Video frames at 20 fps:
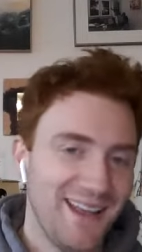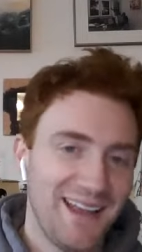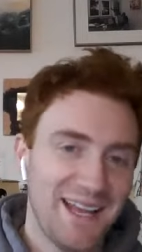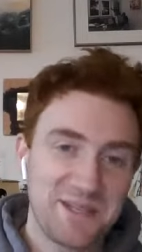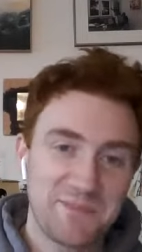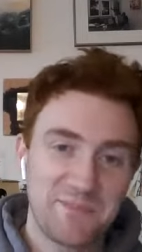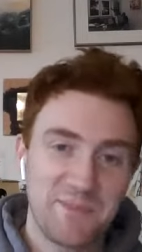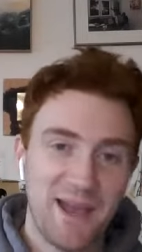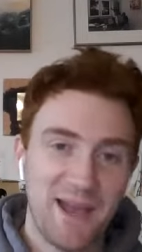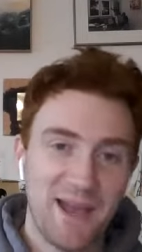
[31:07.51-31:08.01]

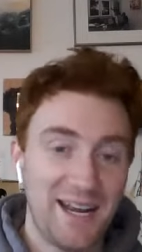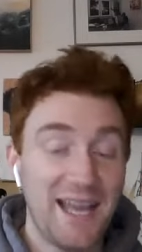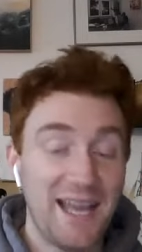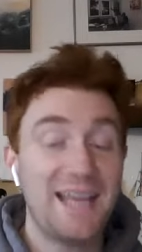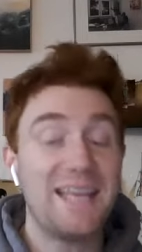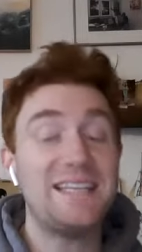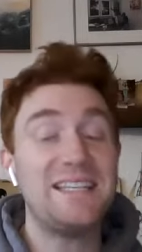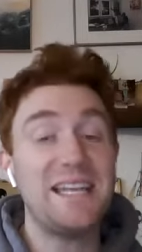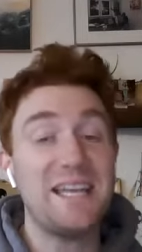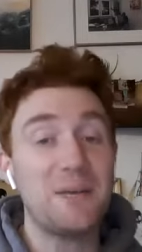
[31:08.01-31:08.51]
it's bad.
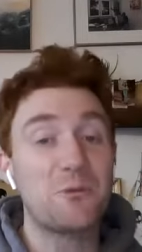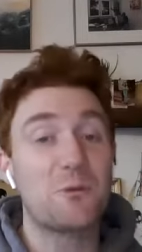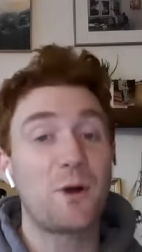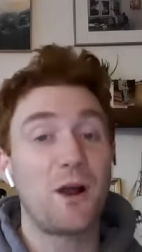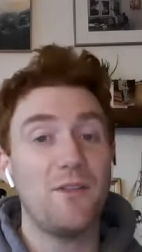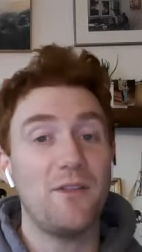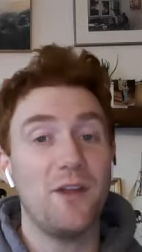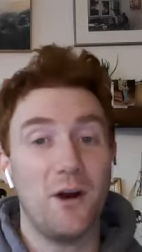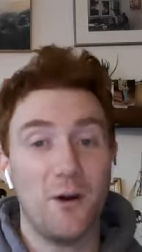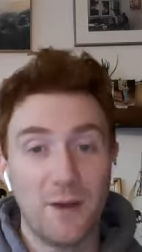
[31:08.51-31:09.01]
He did
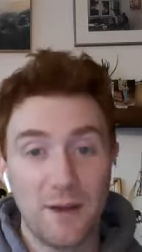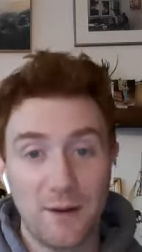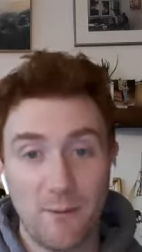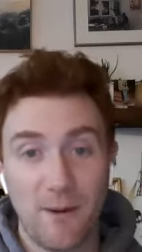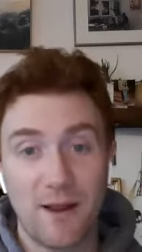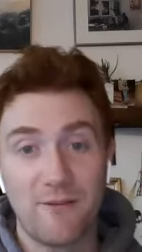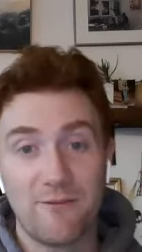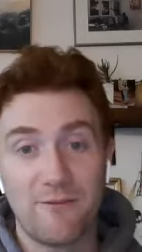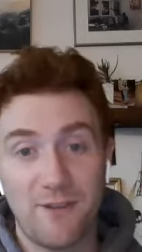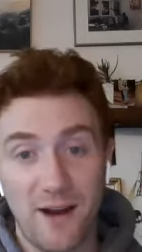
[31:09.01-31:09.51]
run though. He
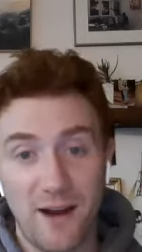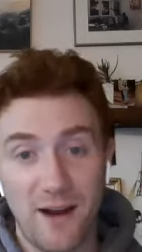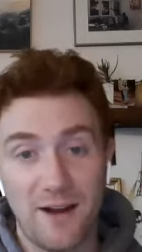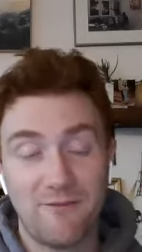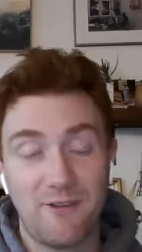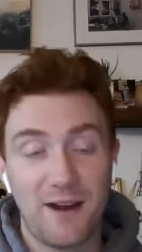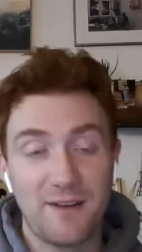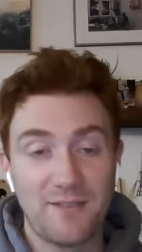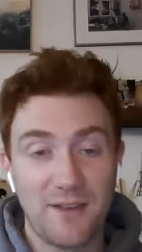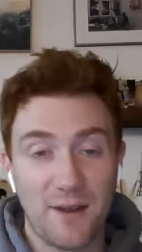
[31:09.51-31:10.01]
ran f- uh,
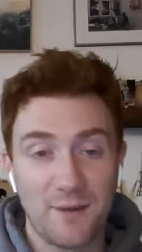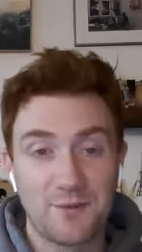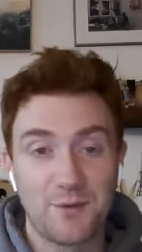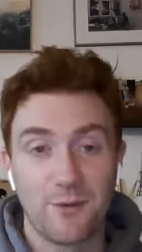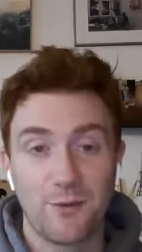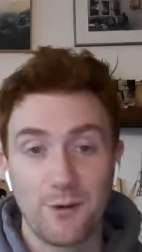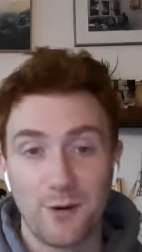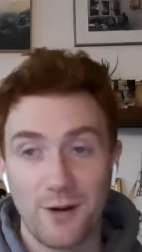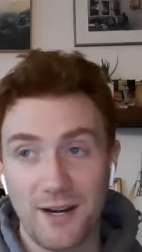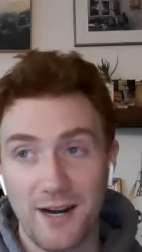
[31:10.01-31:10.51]
five times
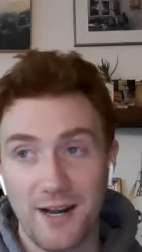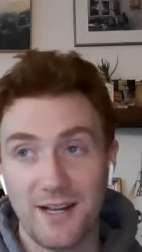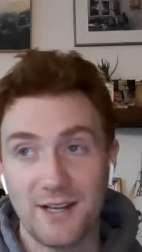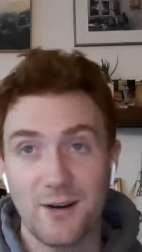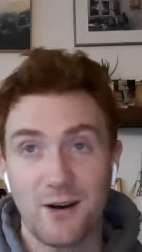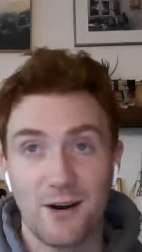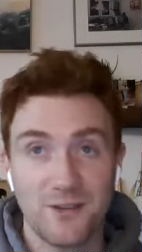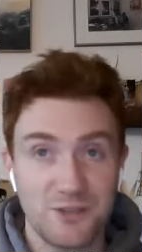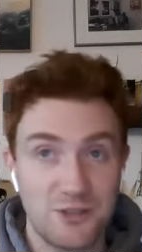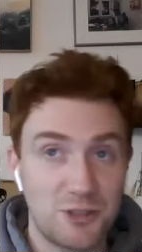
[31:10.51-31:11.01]
for 39
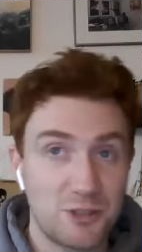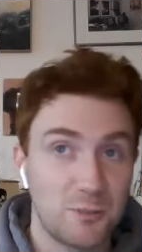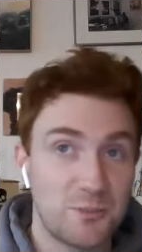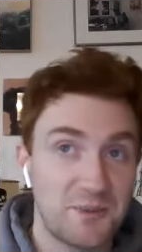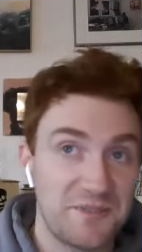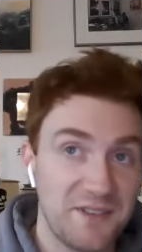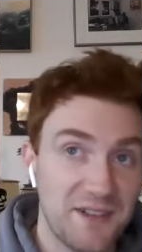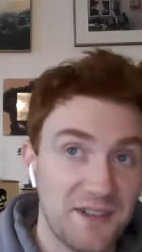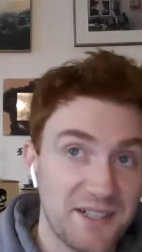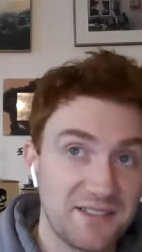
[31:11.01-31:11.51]
yards.
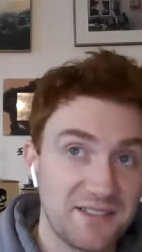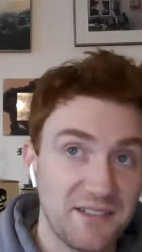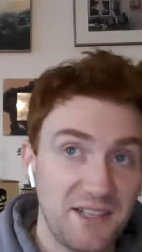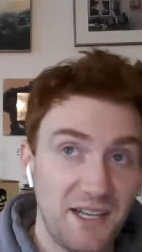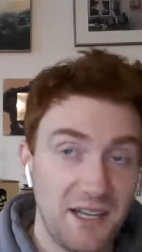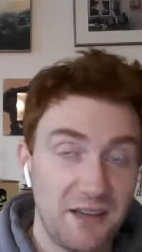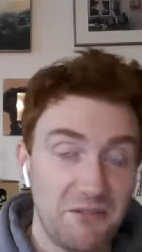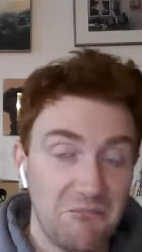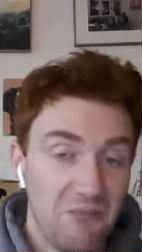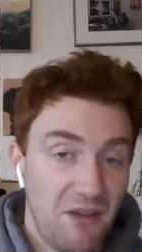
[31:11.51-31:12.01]
Super flex
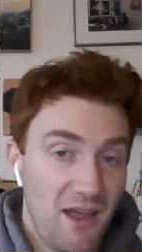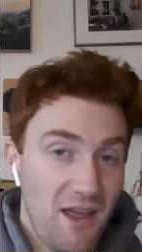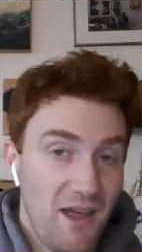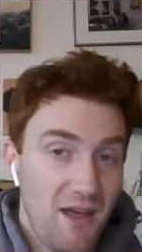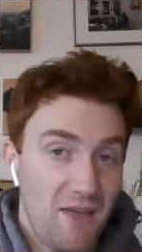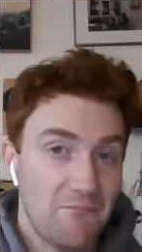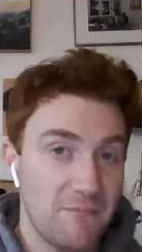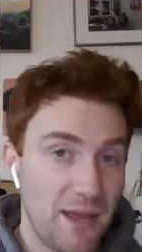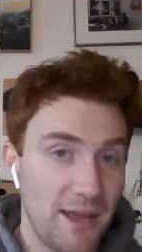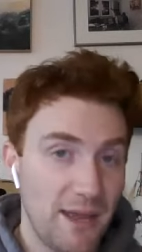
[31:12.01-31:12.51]
league, eh,
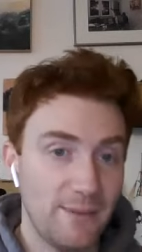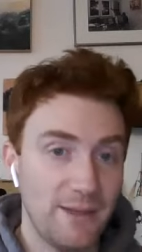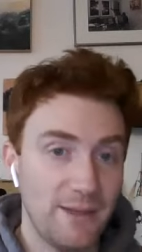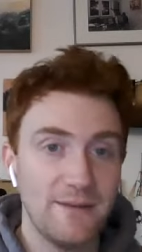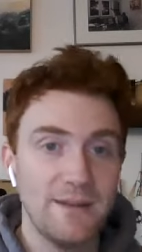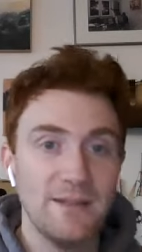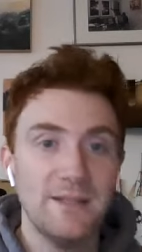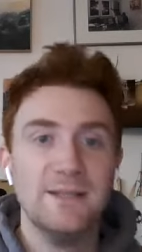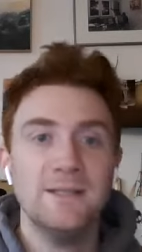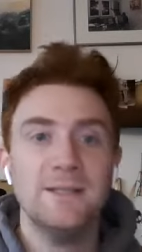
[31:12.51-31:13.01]
maybe.